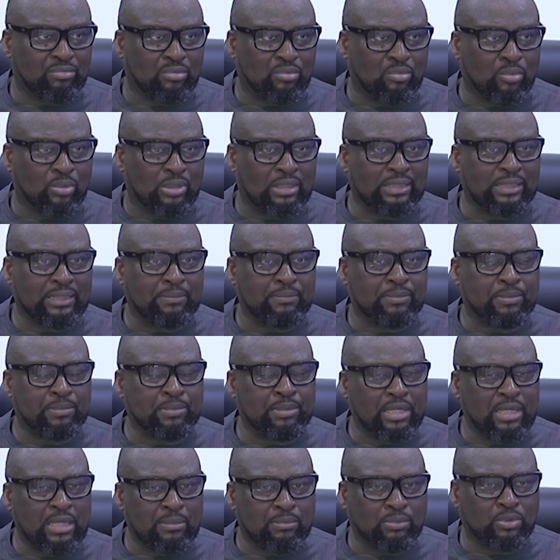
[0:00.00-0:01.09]
We want them to
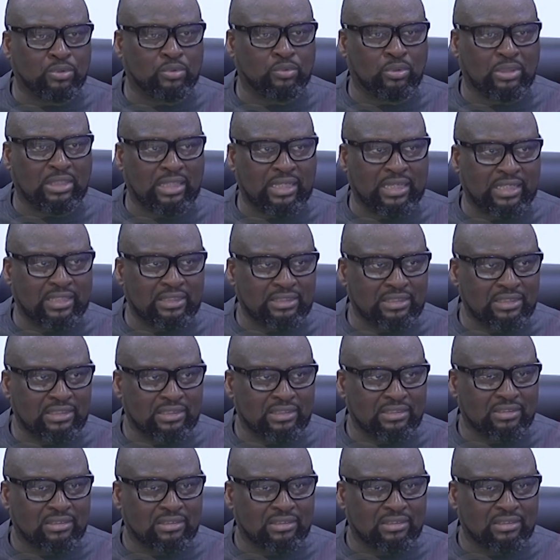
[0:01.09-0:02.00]
be able to learn,